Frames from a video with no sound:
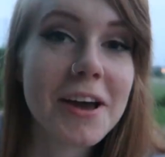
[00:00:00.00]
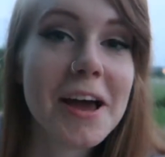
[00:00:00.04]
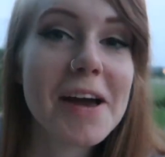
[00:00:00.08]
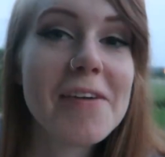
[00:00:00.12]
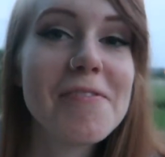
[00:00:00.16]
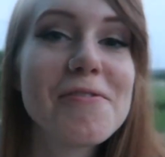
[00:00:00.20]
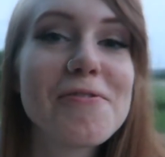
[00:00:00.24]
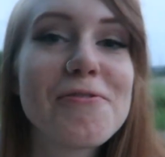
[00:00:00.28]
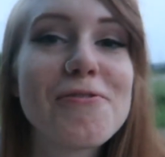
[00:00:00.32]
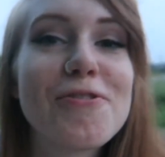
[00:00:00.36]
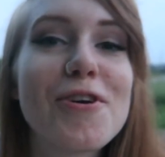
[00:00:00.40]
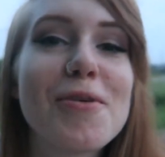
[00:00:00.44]
So I
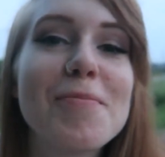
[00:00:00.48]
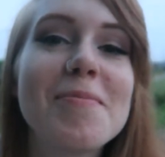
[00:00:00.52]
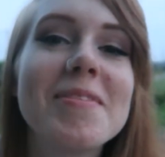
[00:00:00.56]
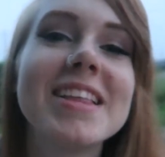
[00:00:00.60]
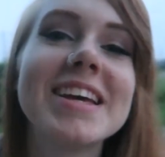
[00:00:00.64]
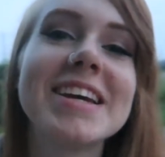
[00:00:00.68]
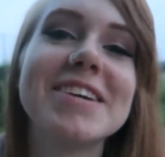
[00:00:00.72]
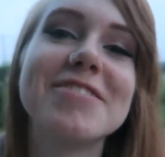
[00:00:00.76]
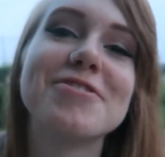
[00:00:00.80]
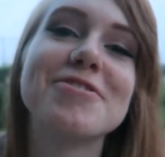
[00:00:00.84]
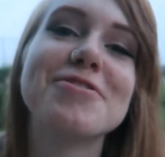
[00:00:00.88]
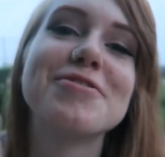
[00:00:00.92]
haven't
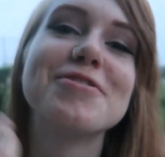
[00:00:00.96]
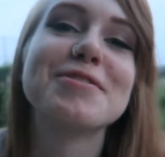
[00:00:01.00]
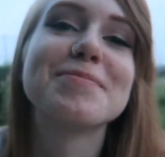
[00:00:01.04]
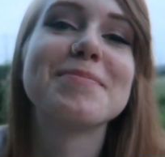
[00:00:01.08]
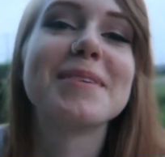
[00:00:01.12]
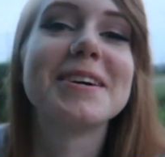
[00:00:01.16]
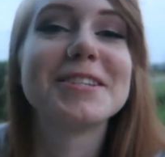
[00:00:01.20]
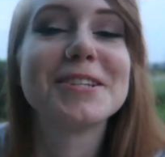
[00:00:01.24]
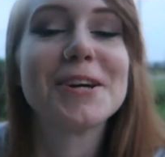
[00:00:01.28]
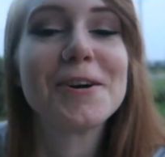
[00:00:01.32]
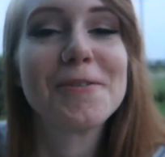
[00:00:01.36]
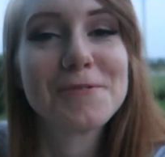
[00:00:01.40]
formally introduced
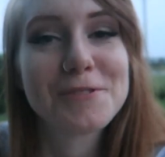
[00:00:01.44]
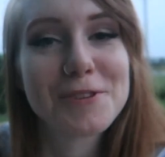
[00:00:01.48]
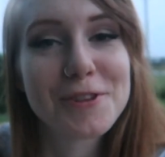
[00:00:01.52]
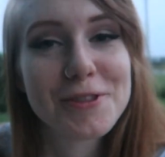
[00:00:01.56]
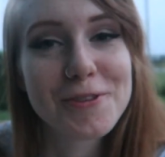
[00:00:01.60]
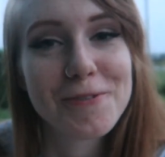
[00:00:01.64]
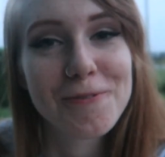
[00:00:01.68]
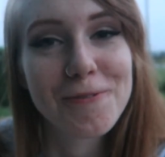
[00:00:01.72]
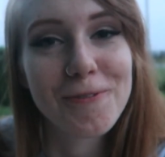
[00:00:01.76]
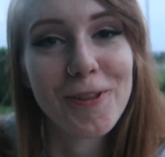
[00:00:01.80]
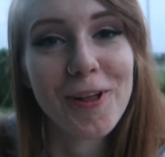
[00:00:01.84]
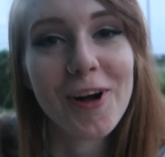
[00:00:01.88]
myself to
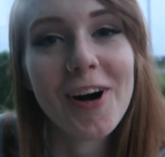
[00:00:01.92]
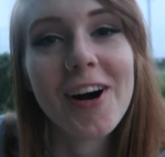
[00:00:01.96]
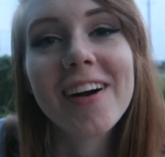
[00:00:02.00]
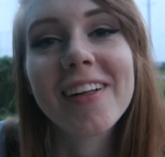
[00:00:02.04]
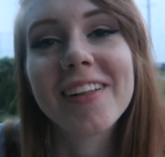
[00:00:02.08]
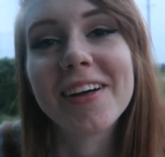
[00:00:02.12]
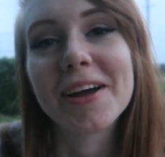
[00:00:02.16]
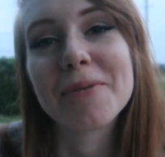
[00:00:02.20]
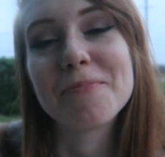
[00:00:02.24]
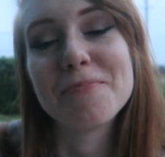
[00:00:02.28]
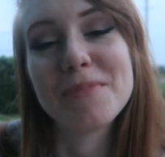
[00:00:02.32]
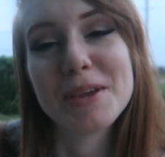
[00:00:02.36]
the
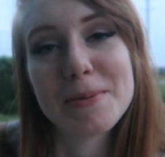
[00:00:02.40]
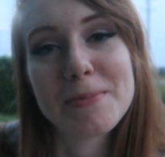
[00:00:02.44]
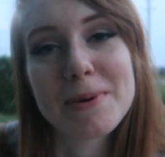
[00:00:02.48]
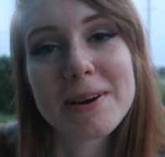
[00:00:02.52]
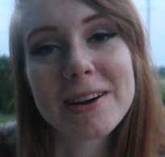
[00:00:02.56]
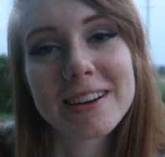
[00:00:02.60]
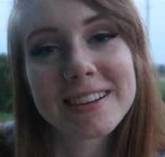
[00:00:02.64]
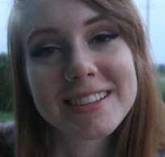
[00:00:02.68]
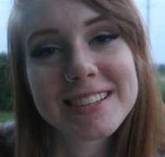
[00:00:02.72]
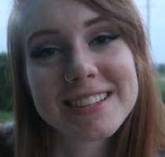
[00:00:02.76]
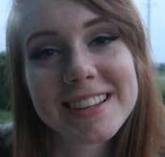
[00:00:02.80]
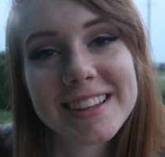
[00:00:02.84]
vlog, like me
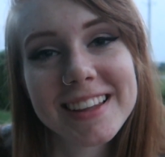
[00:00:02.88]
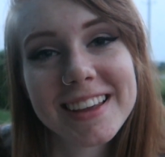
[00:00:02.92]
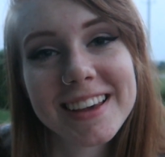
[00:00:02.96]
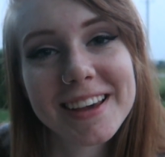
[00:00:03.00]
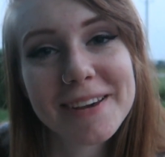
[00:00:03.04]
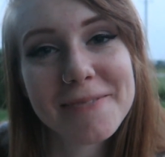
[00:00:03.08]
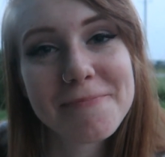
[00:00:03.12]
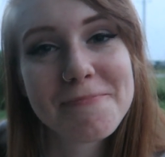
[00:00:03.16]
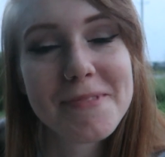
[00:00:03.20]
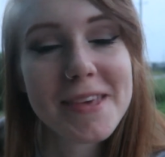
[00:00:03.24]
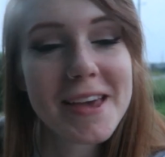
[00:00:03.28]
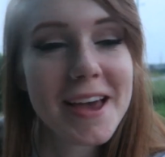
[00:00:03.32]

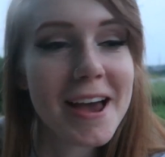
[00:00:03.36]
personally.